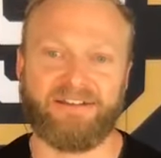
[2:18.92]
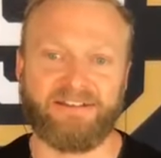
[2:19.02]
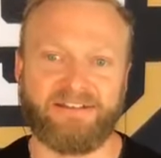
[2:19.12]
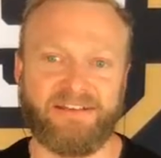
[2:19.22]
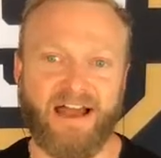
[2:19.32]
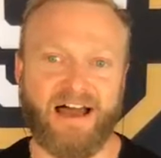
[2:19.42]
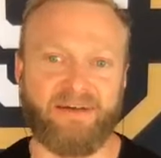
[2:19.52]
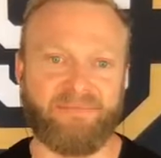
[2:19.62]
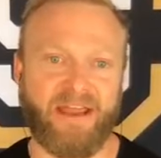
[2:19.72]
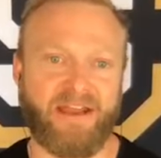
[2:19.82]
yeah,
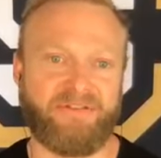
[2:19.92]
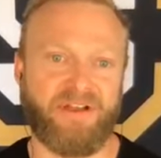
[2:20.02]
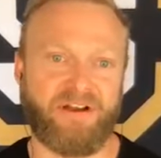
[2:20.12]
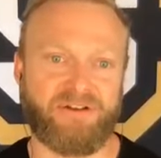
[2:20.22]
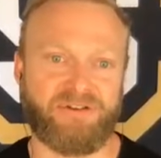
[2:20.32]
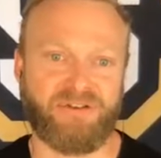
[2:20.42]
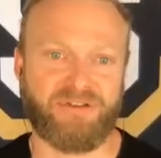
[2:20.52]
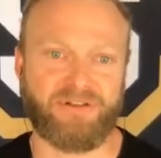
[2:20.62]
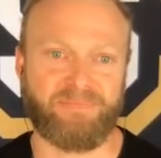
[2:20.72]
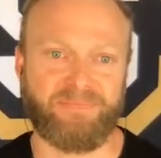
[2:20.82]
man,
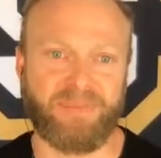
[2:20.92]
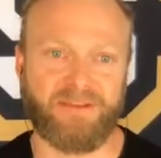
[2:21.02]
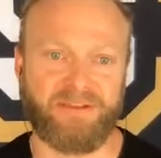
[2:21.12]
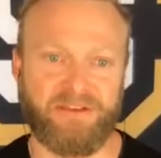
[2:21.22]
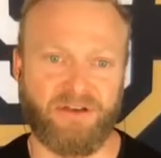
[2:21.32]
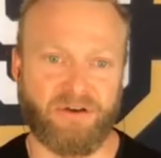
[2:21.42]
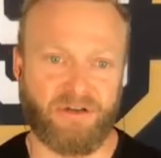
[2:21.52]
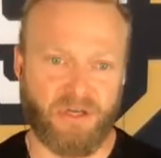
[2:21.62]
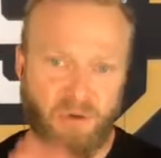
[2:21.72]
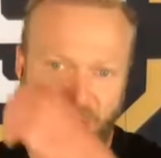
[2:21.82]

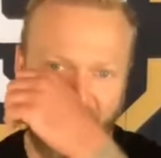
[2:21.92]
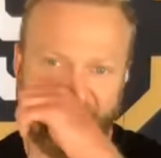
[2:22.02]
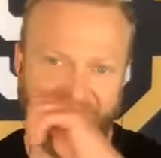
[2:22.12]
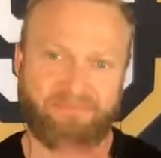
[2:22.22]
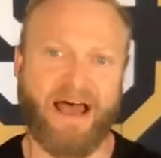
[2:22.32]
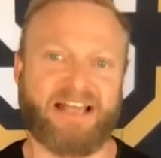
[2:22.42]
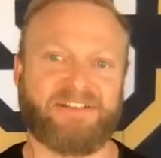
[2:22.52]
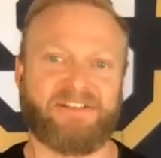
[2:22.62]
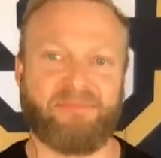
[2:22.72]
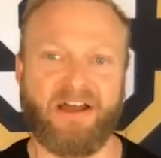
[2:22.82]
you have a
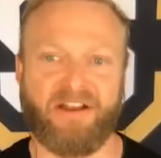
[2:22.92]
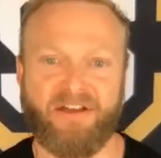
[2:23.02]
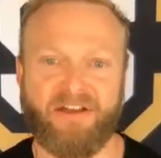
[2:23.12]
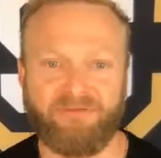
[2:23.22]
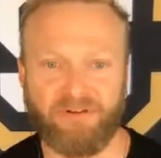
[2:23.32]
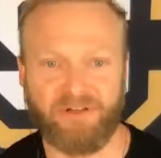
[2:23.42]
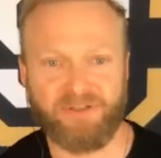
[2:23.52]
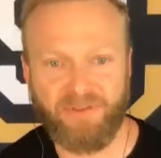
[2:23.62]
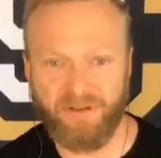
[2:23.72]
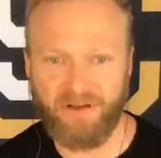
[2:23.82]
massive amount of
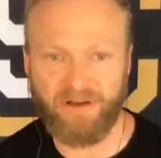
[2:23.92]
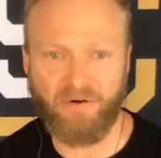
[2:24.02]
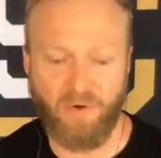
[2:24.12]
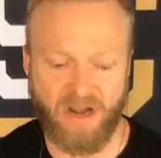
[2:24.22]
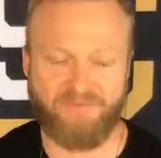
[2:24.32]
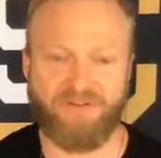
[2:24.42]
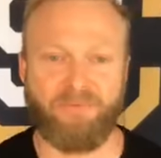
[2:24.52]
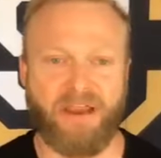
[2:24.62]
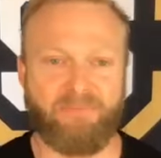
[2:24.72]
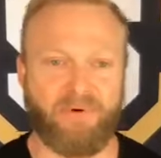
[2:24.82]
influence with quite a few
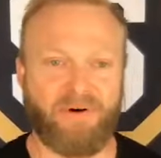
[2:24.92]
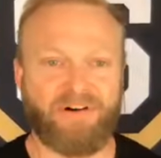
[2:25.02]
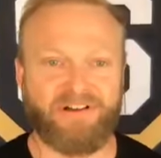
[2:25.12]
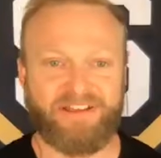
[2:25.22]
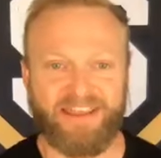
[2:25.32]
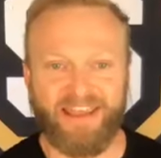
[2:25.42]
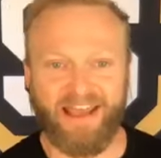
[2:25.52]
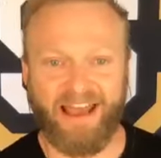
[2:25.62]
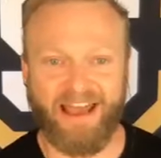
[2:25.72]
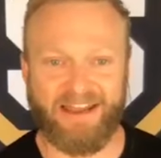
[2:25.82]
people.
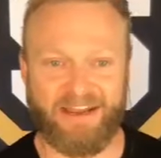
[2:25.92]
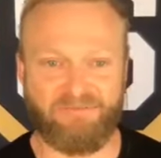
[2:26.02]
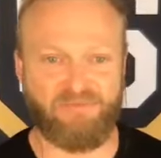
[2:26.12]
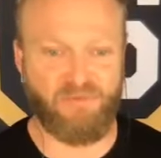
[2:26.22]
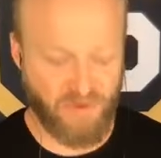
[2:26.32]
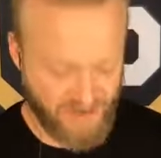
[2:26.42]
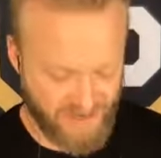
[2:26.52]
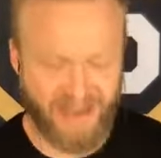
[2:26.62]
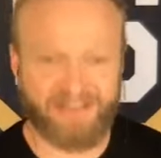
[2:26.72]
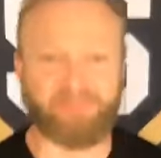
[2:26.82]
And it would
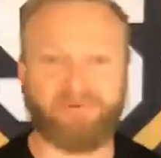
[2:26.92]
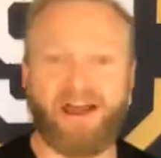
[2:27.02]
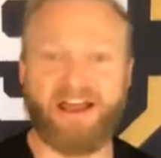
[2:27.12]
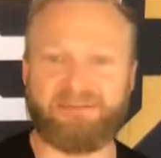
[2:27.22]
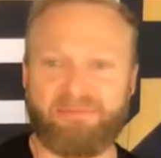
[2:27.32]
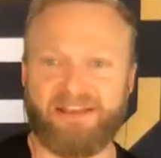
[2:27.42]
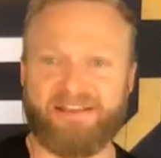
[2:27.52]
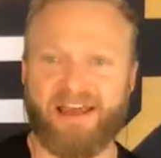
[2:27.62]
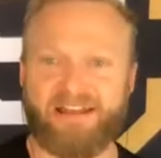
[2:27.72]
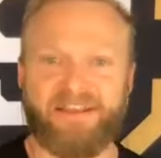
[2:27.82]
not surprise me
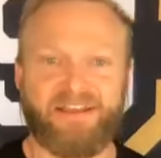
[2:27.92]
that